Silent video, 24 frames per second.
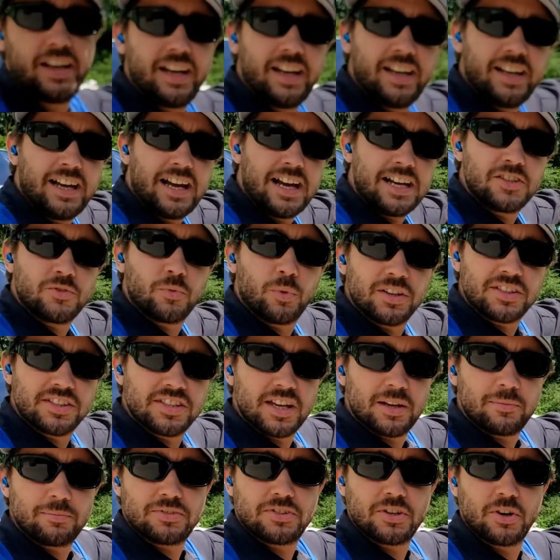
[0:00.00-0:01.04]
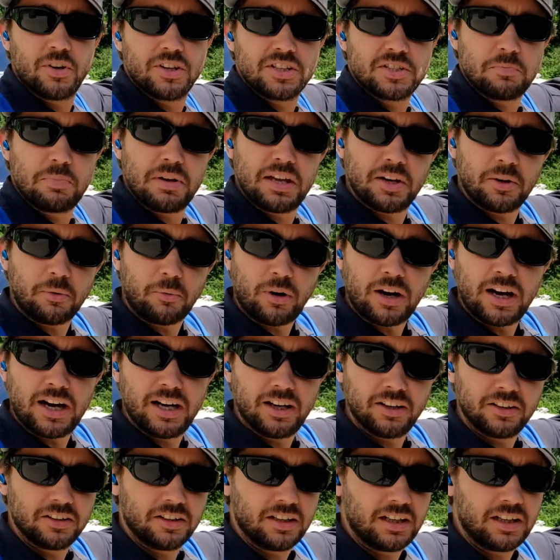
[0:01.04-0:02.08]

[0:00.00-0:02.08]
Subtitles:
hey guys, what's up? So it's been a while.